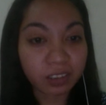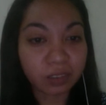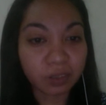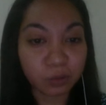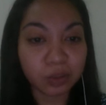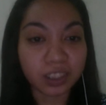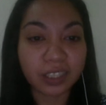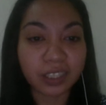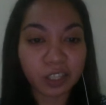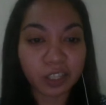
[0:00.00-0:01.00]
to the
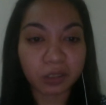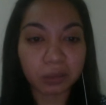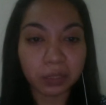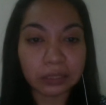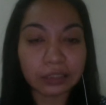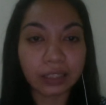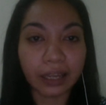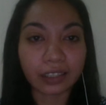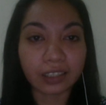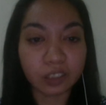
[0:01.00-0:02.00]
selection committee that
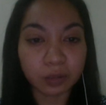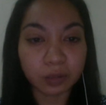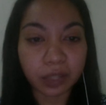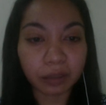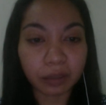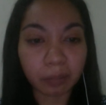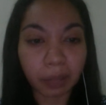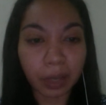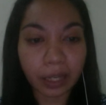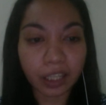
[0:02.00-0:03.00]
I can do that
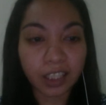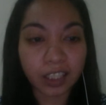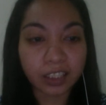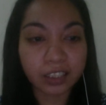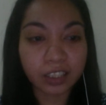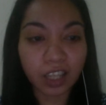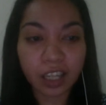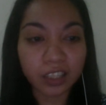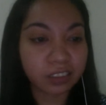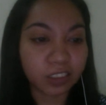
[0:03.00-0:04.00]
by
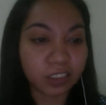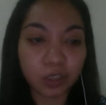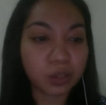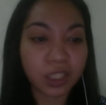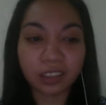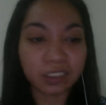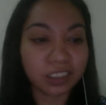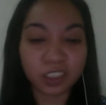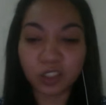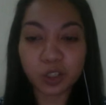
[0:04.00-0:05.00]
not using
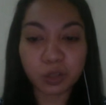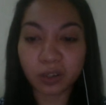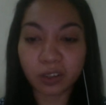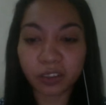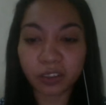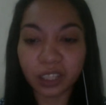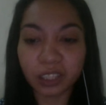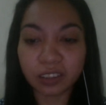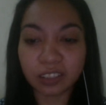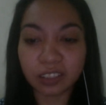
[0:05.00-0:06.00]
the usual
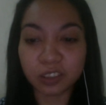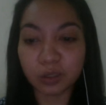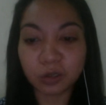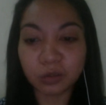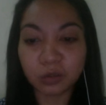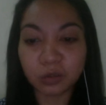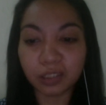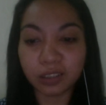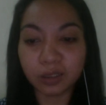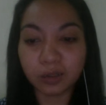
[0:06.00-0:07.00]
thing that you do
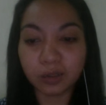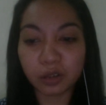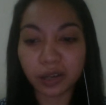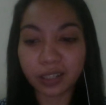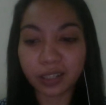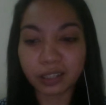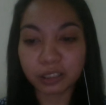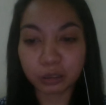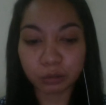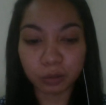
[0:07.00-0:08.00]
when you try
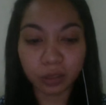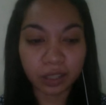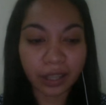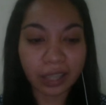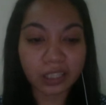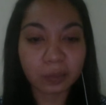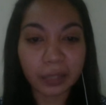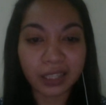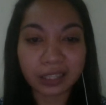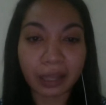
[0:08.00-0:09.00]
to
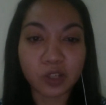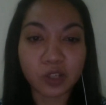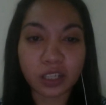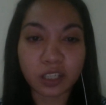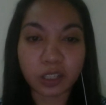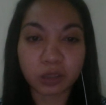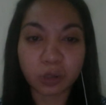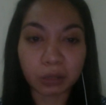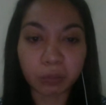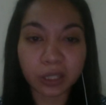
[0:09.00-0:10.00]
explain climate change and
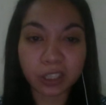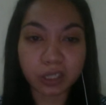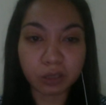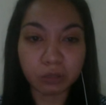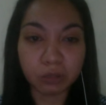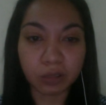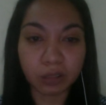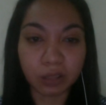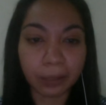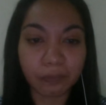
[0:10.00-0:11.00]
REDD+ to
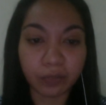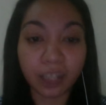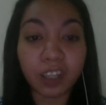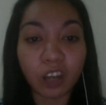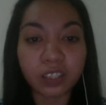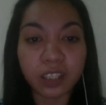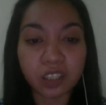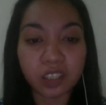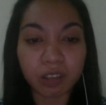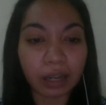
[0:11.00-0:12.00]
an
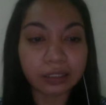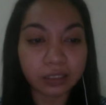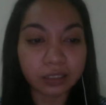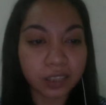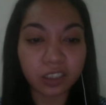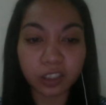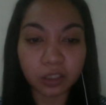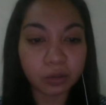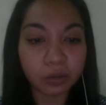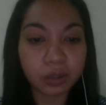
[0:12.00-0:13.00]
audience. So I didn't
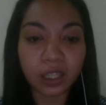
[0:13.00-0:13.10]
use